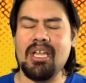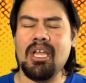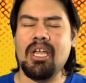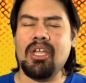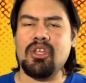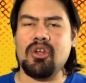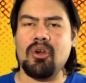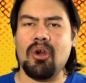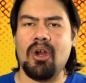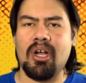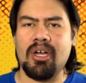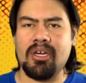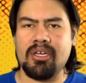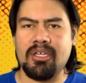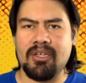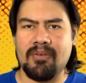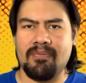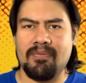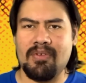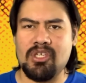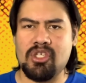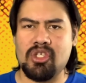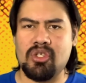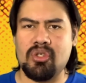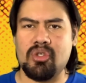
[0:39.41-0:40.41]
Your
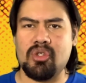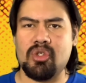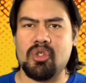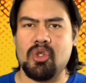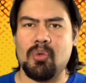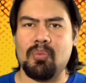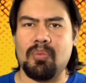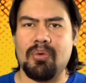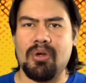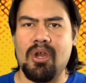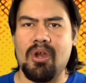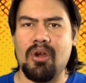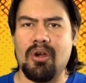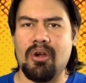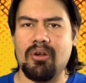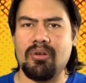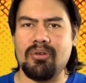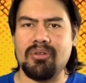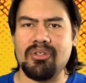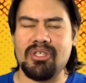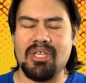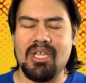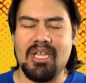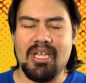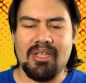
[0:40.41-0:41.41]
unconventional
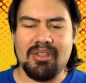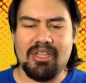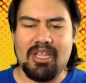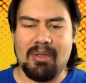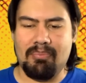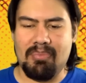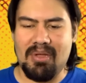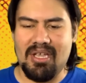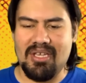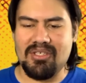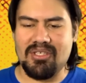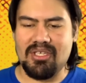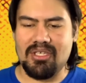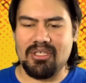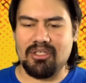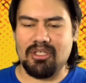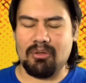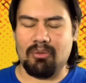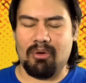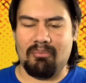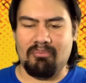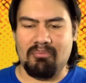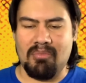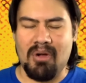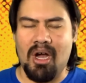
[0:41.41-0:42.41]
superheroes that basically
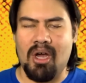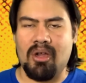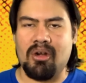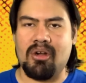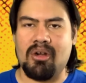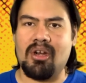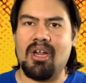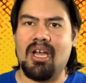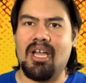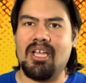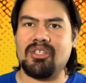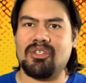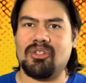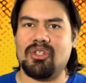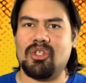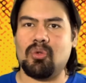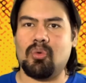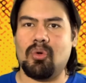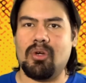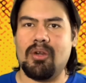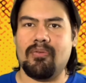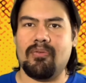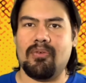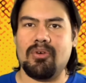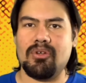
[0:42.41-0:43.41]
were modernized in the
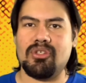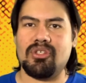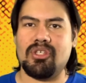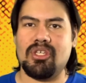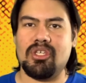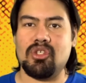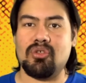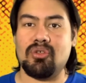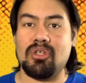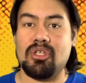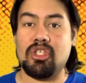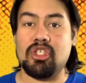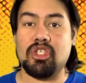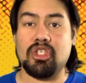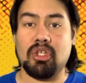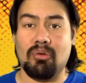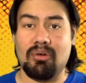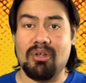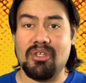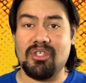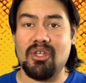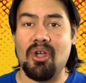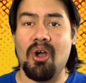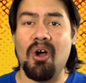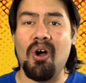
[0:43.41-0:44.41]
21st century and showed
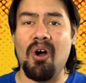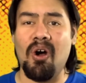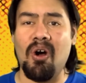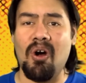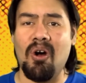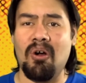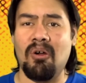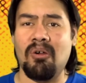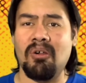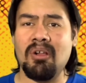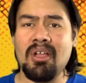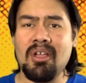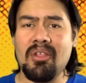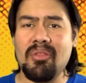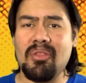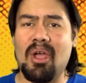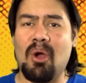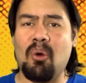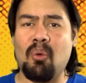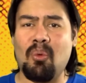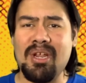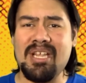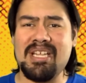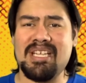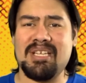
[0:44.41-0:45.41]
us all that
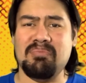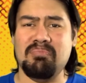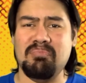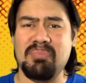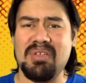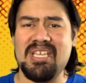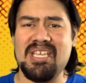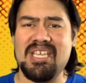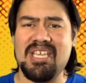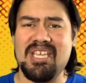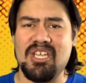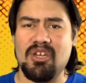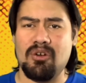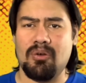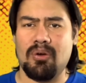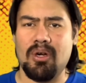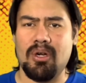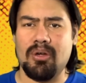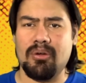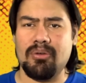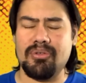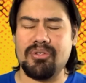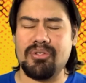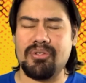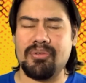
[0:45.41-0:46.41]
we can be heroes.